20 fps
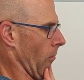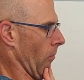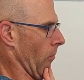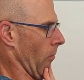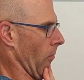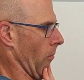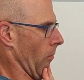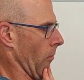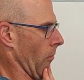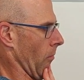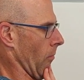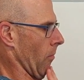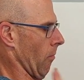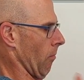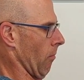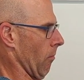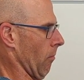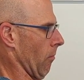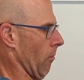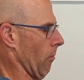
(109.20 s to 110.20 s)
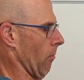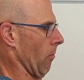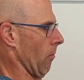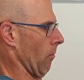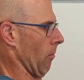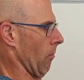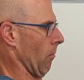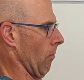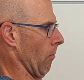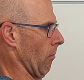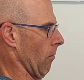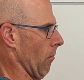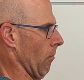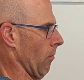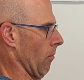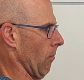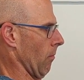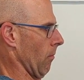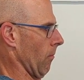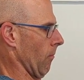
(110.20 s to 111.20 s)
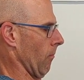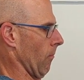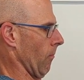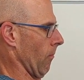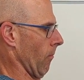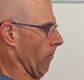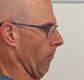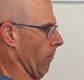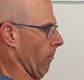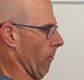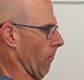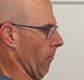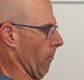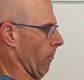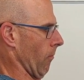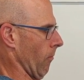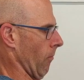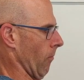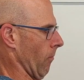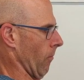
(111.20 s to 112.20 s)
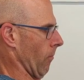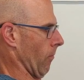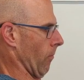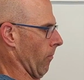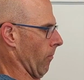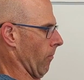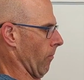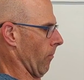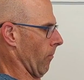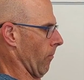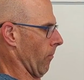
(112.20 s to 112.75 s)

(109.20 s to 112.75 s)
Nobody speaks.